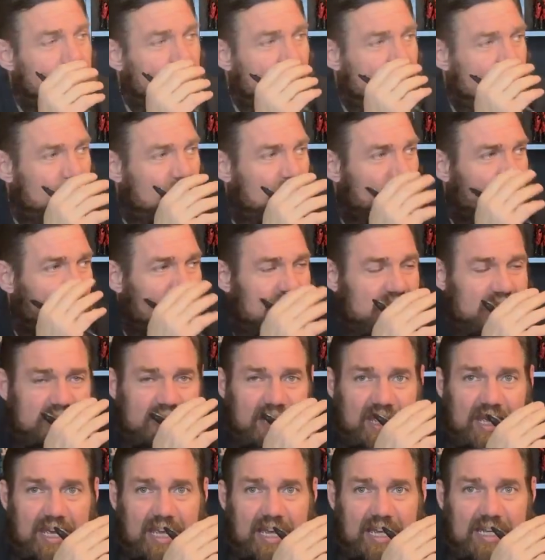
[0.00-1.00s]
But these
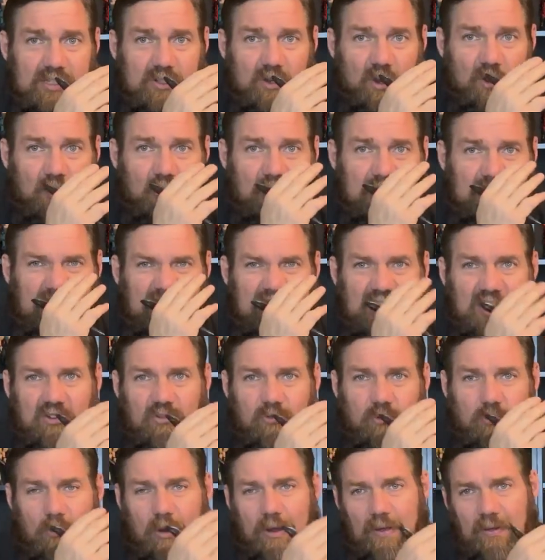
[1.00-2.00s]
things are
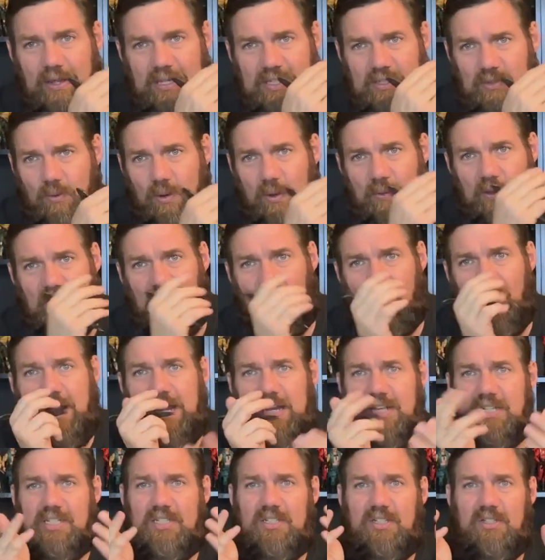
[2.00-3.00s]
these are one of the
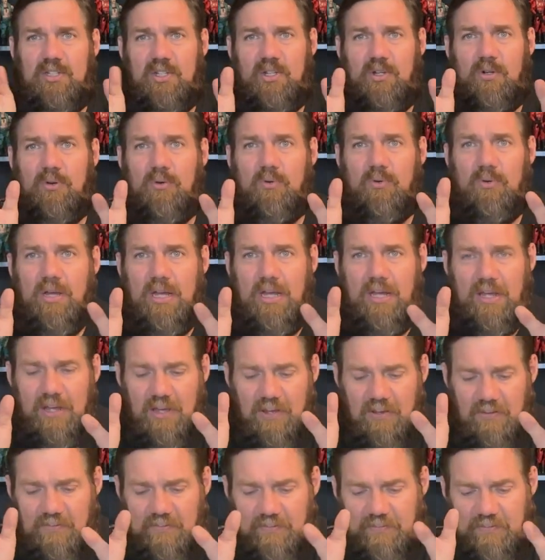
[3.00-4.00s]
greatest little
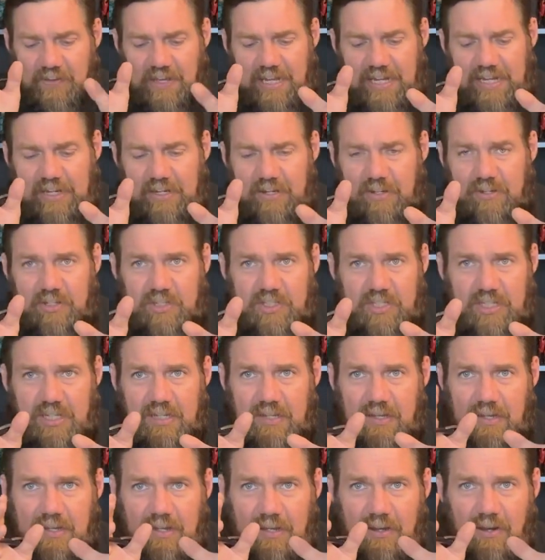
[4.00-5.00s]
figures
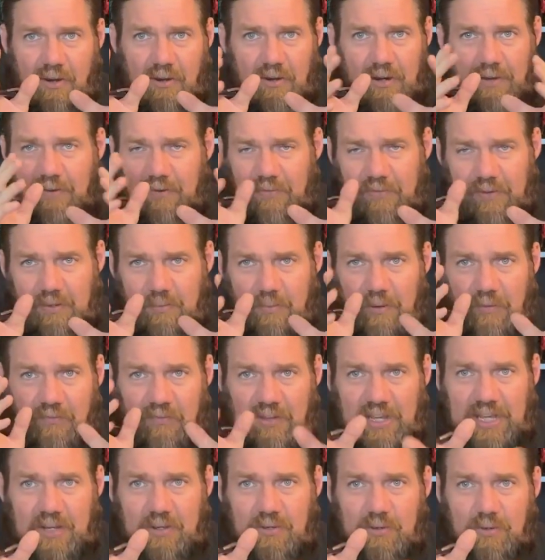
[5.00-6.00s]
or
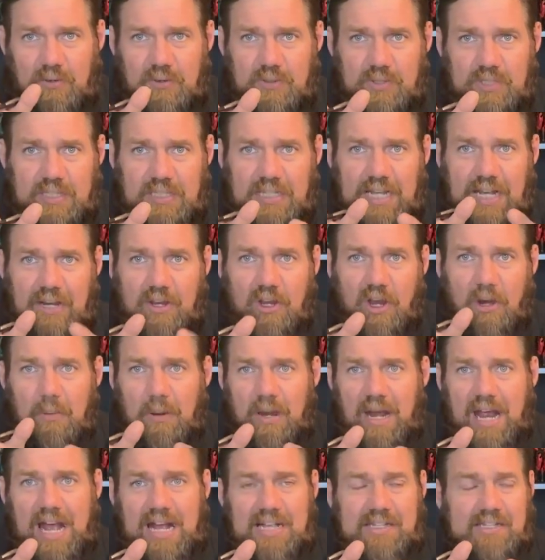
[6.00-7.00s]
vehicles that
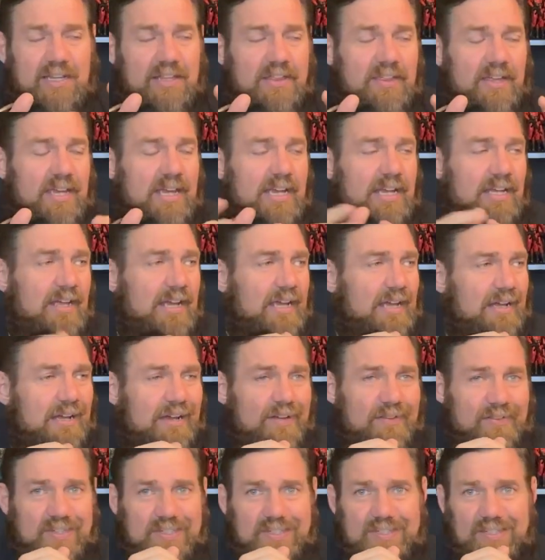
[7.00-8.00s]
Cobra has. I think
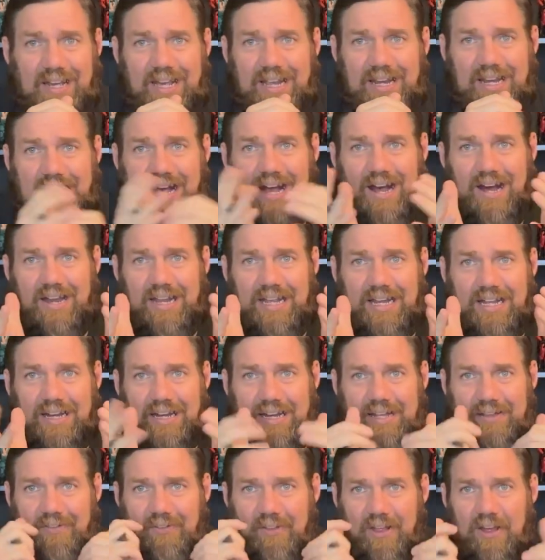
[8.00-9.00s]
just iconic.
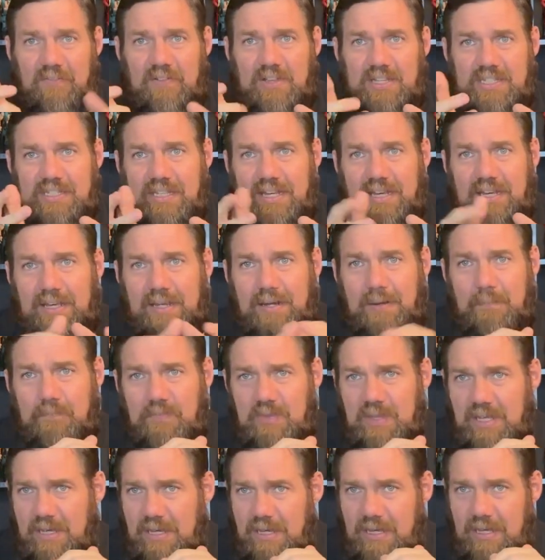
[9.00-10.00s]
I love this thing.
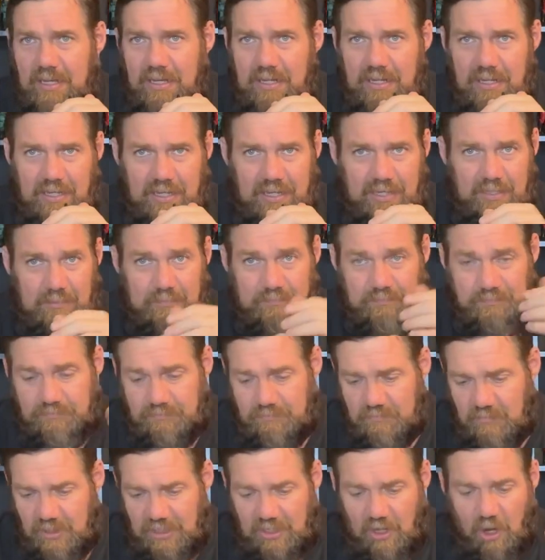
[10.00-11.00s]

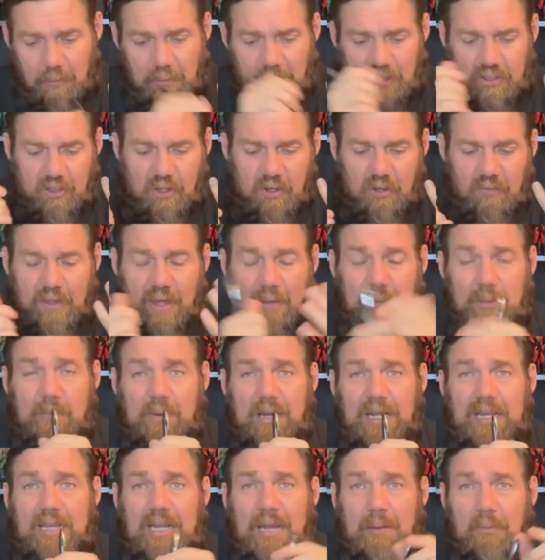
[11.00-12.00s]
The Cobra Claw. That'd be
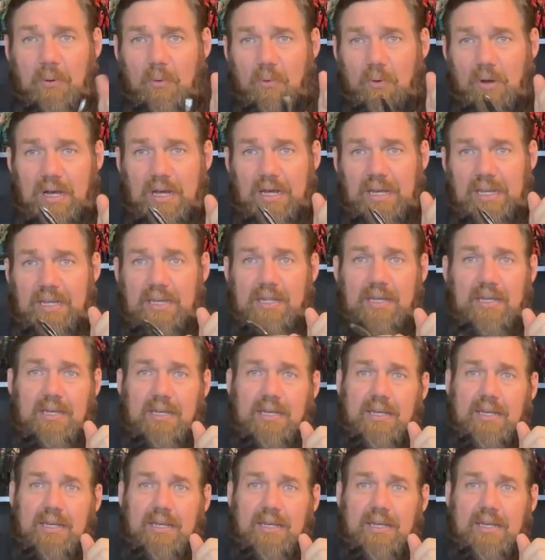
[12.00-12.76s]
my number one